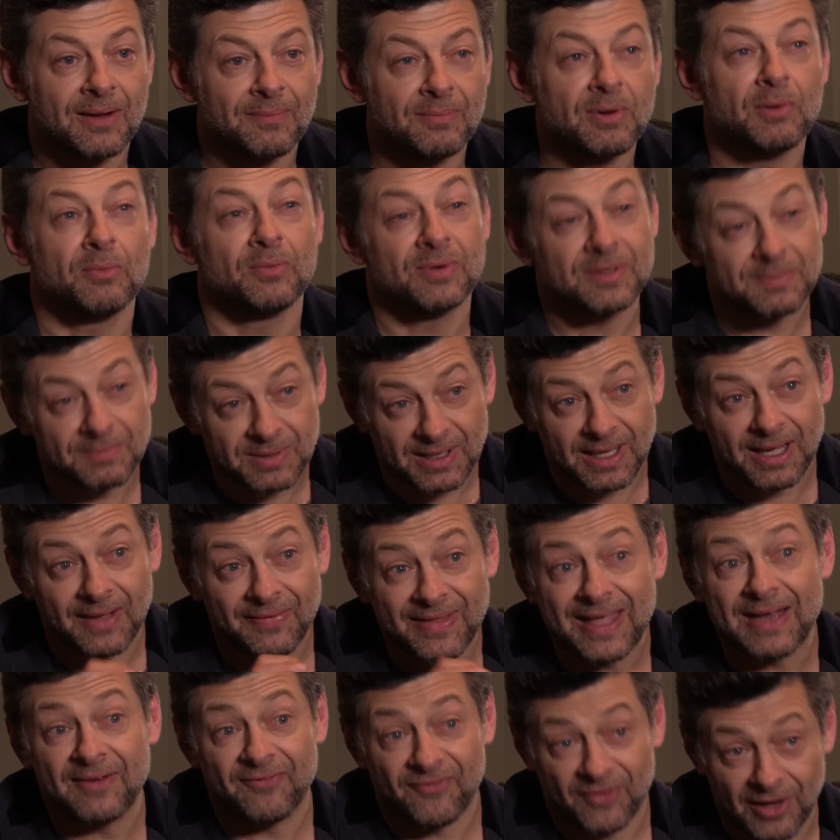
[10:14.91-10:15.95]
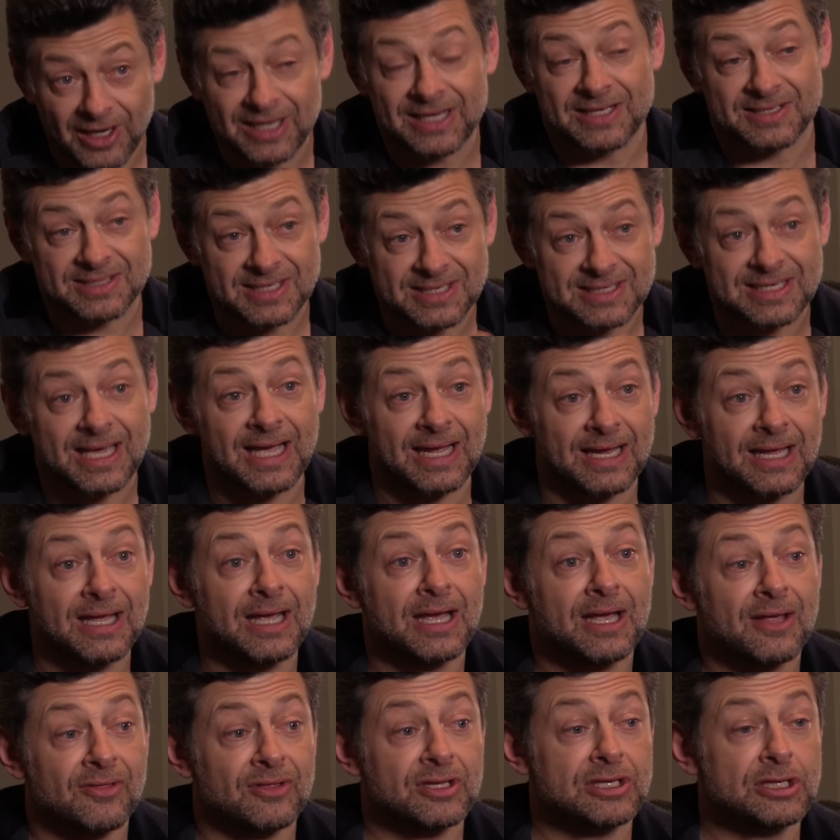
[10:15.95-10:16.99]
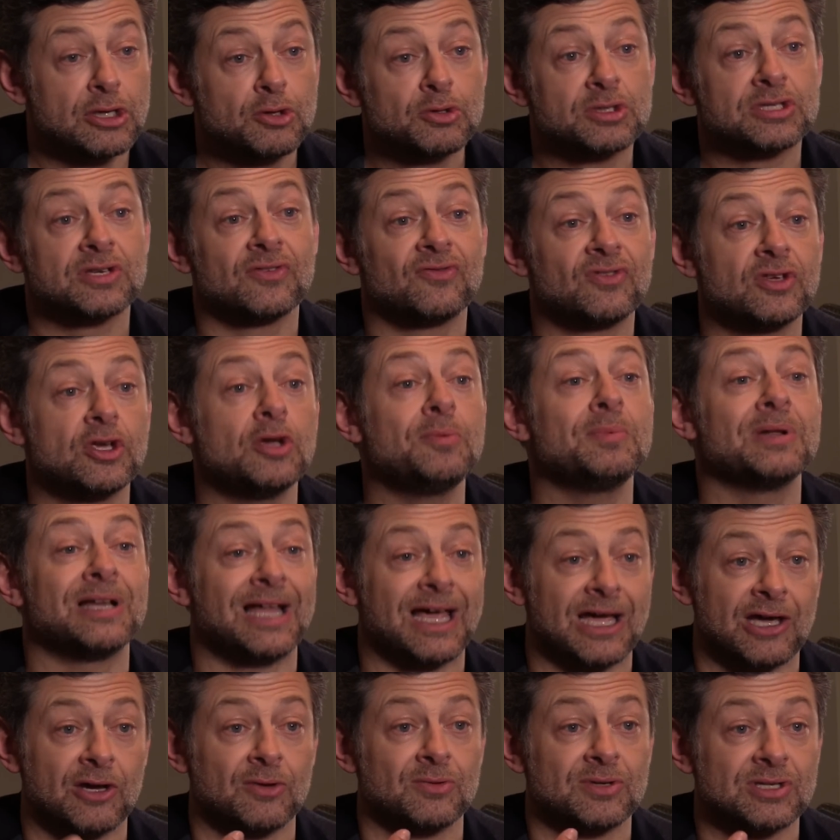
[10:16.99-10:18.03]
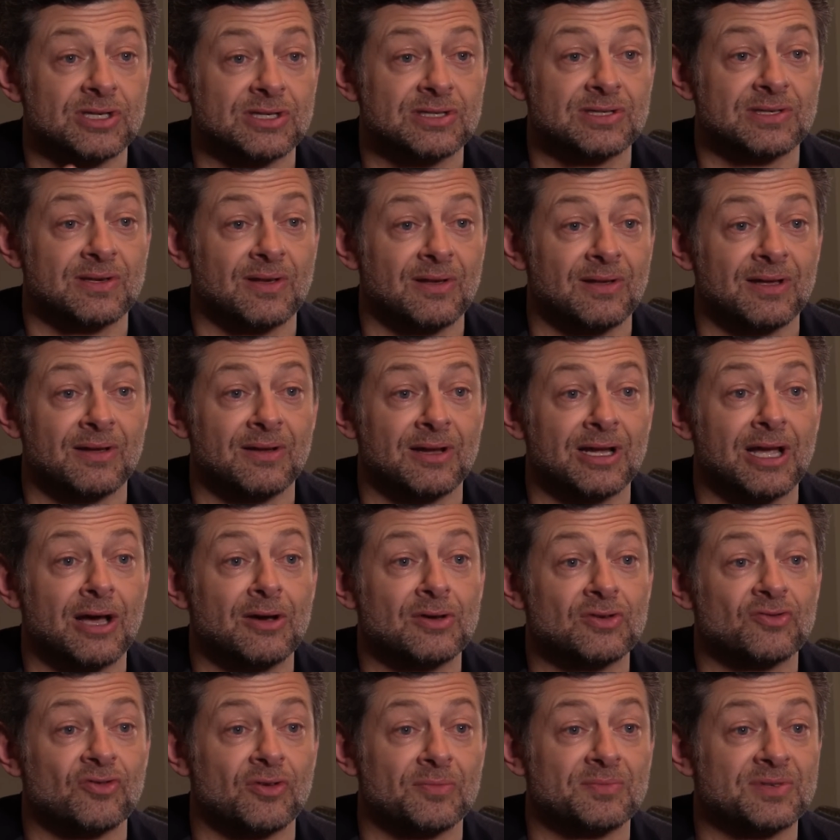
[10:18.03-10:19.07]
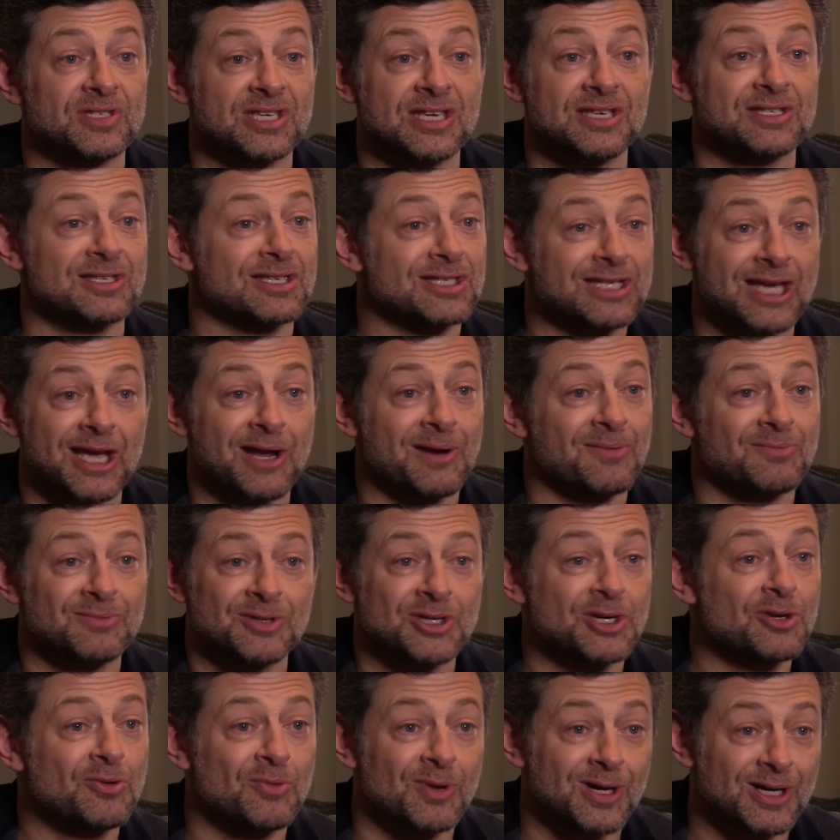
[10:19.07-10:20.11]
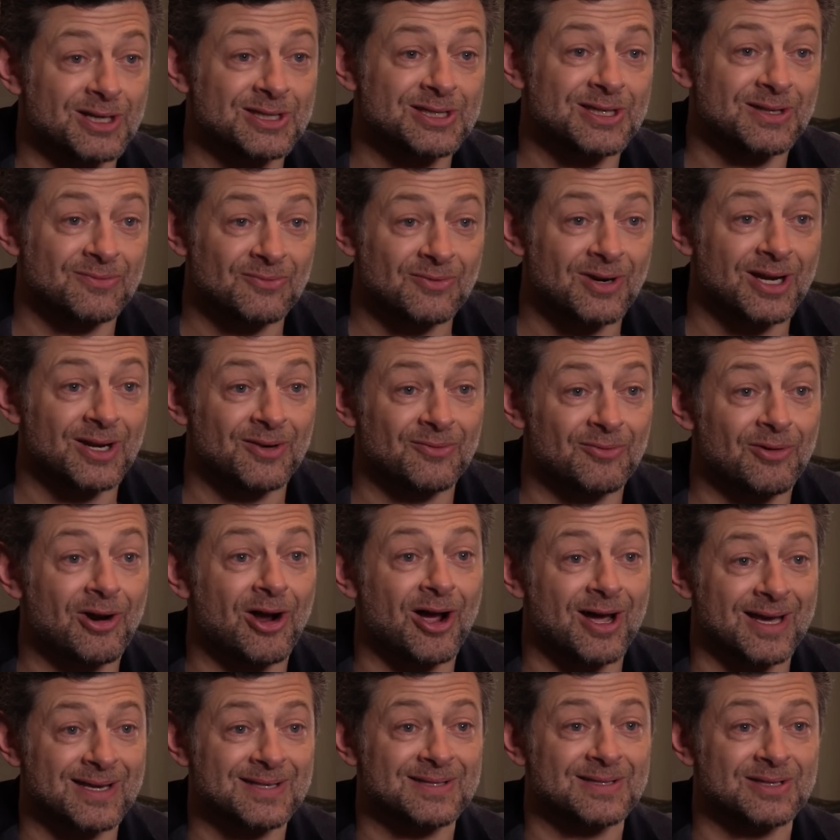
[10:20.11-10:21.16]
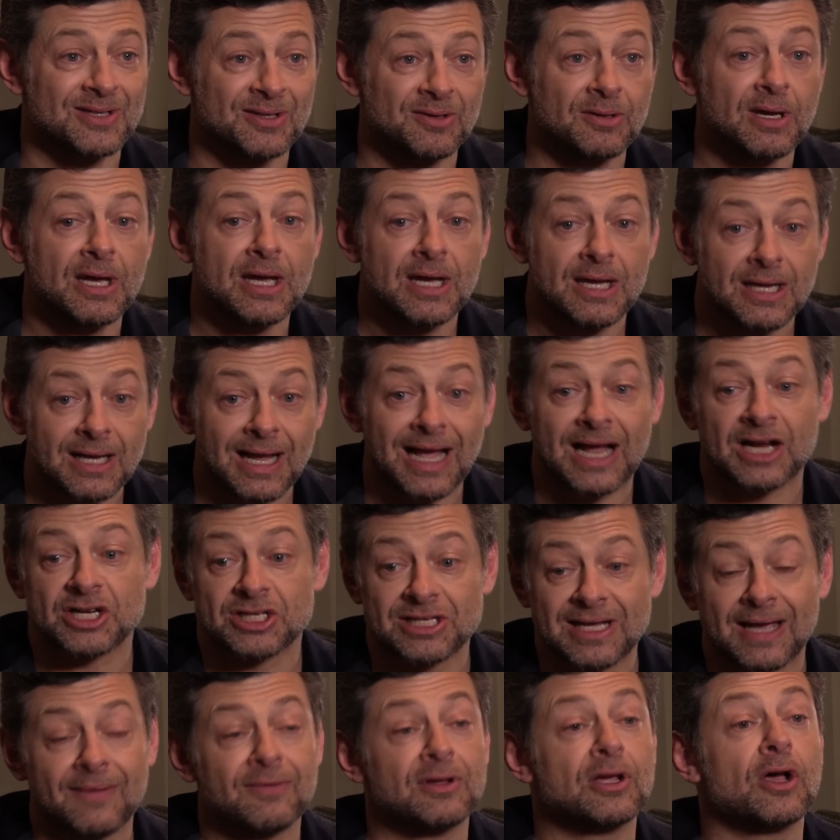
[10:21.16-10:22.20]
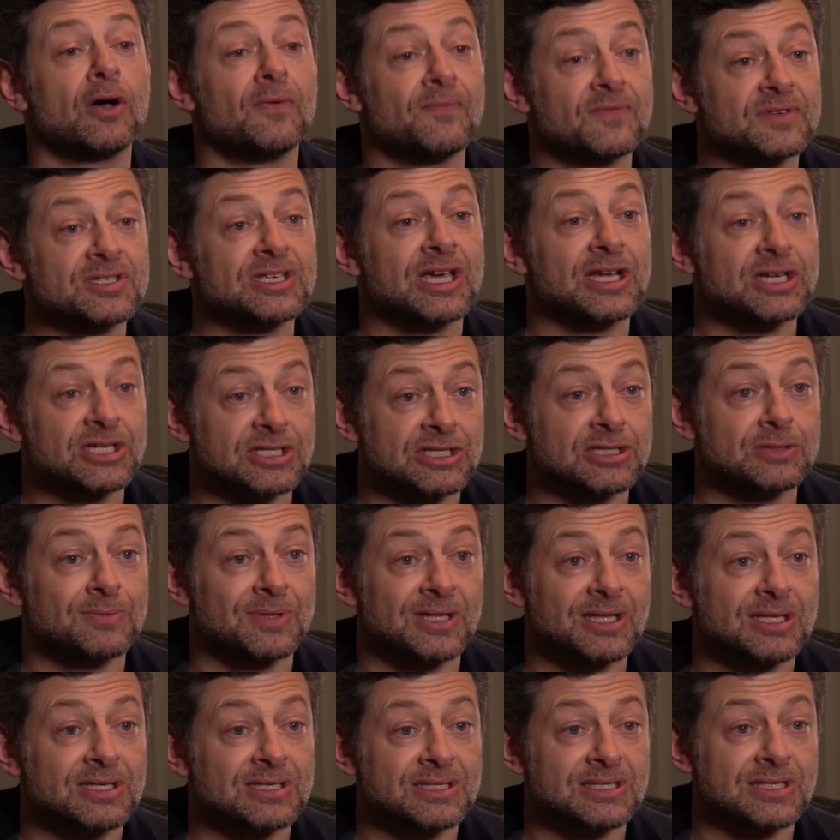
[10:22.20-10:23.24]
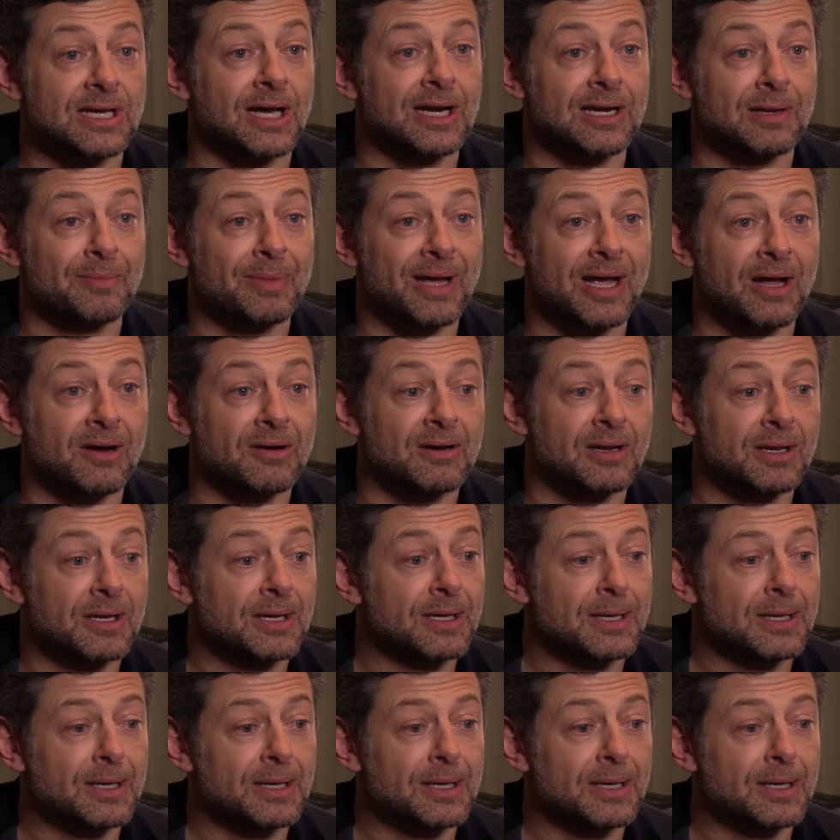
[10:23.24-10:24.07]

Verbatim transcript: but, we, but and then finally, as I say, the use of human languages, uh, it goes from Caesar saying two words in, in Rise to right. actually having conversations with his son about,